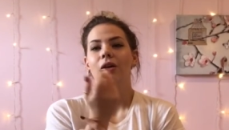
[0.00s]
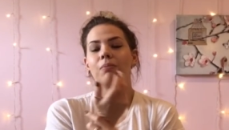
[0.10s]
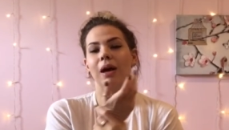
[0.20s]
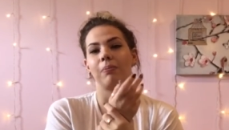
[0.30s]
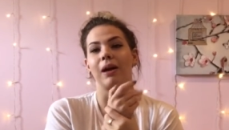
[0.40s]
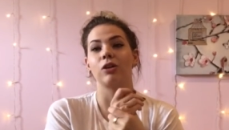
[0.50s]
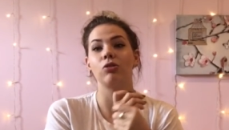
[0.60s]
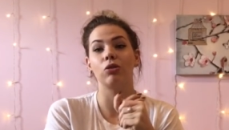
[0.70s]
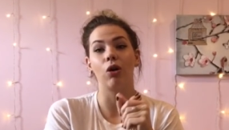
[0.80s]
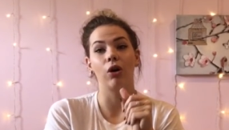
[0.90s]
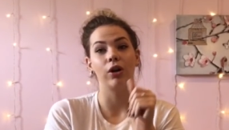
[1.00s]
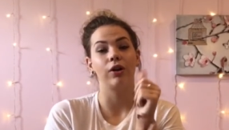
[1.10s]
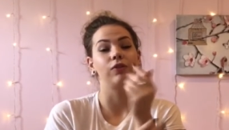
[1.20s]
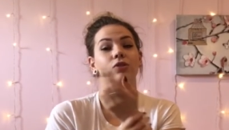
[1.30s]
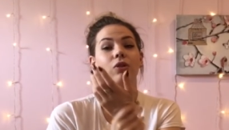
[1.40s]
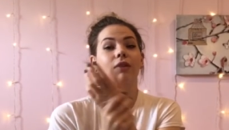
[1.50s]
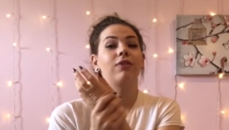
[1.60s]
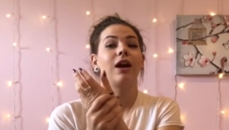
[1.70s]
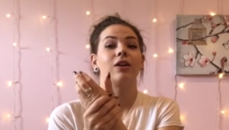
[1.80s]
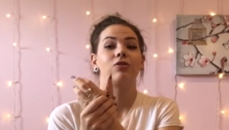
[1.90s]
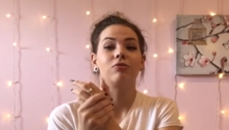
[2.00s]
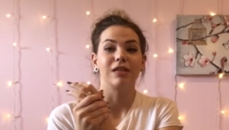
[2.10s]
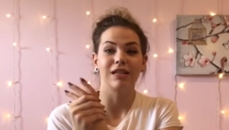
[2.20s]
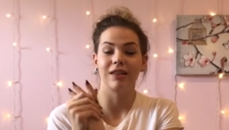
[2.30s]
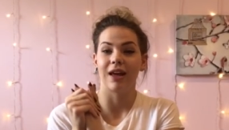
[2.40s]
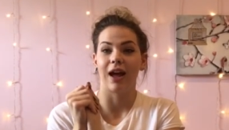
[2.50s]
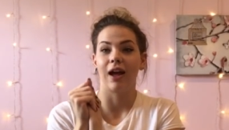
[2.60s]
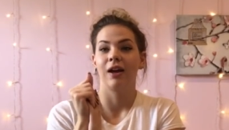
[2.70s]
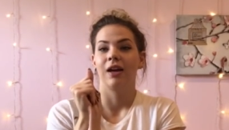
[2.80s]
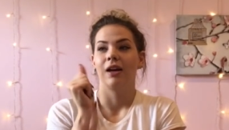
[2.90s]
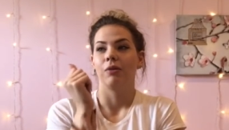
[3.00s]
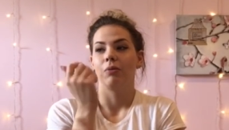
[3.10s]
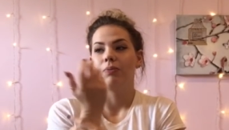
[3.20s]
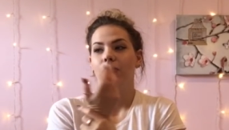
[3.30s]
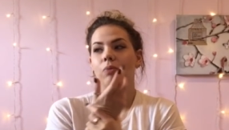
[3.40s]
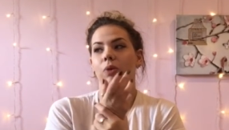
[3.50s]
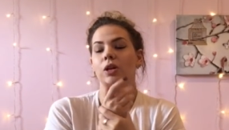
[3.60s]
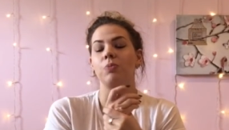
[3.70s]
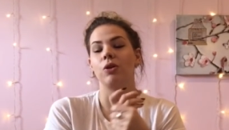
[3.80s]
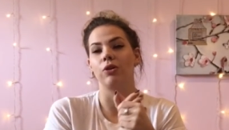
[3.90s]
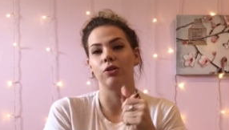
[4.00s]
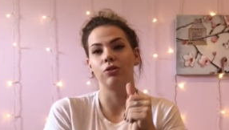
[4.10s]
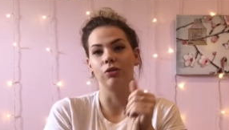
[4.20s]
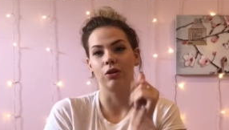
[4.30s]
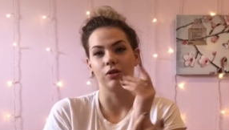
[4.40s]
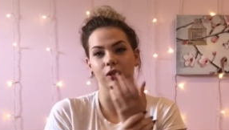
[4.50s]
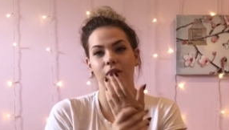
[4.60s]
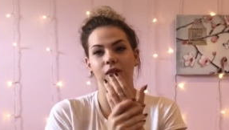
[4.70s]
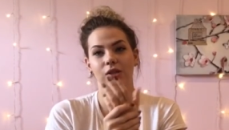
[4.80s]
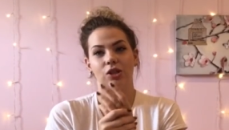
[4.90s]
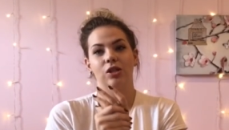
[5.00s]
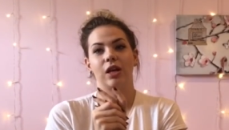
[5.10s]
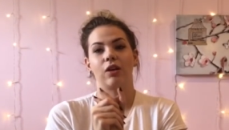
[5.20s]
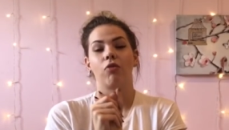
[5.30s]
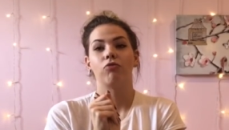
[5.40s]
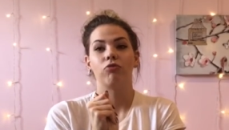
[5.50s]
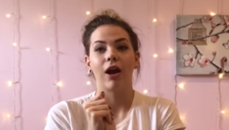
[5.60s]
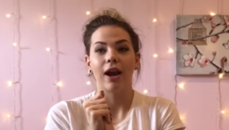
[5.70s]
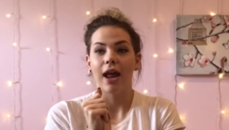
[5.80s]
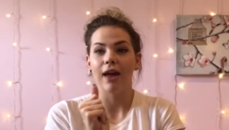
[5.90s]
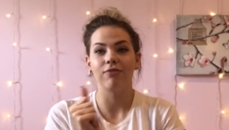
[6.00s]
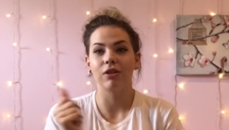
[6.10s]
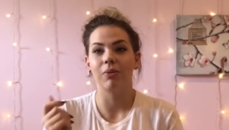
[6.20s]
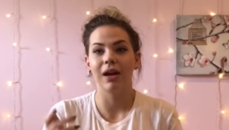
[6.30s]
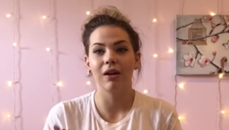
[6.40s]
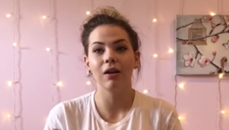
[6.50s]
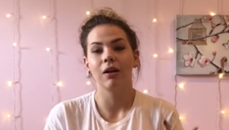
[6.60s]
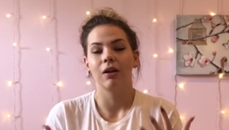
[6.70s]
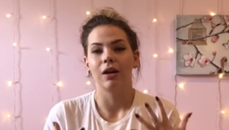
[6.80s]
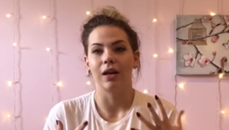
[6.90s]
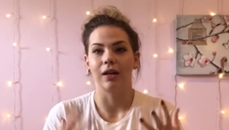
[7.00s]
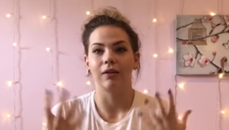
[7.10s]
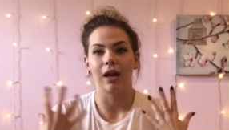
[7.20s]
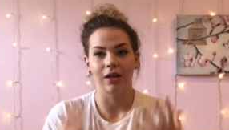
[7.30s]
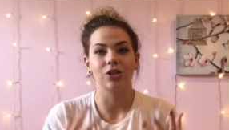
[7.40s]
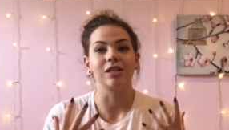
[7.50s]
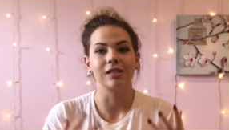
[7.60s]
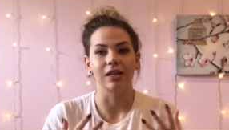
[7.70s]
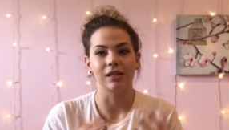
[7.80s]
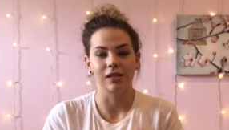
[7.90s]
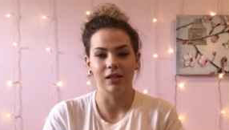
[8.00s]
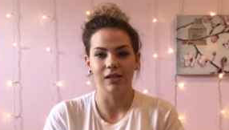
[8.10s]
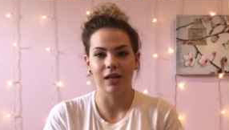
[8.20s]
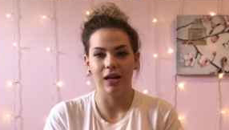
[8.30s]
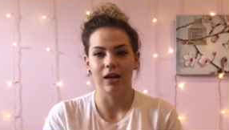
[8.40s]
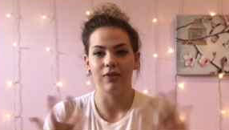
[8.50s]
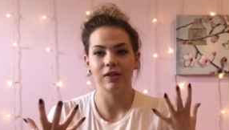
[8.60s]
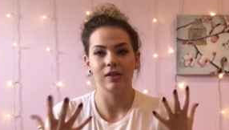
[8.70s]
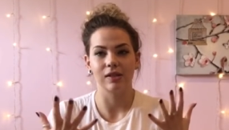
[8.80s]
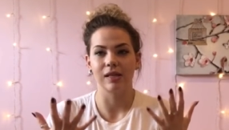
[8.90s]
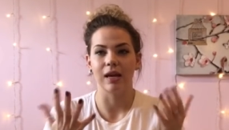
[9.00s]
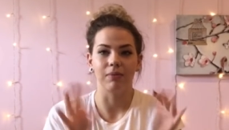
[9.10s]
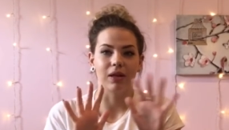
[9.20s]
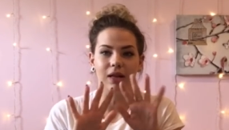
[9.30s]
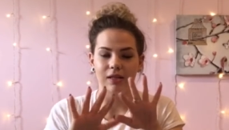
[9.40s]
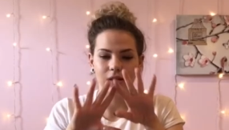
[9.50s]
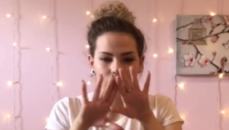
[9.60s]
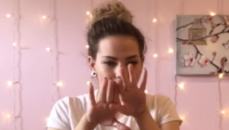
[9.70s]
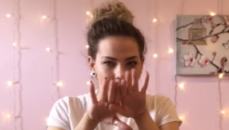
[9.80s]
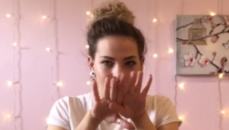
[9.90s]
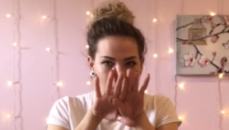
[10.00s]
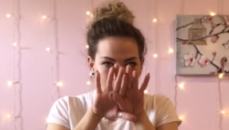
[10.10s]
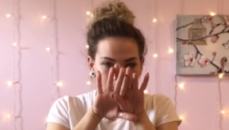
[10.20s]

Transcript: magpie cuticle oil, if you don't have that, you need that. When you put it on your cuticles, it doesn't just like run everywhere. It actually sinks into the skin and this is the same, like that's it dry now.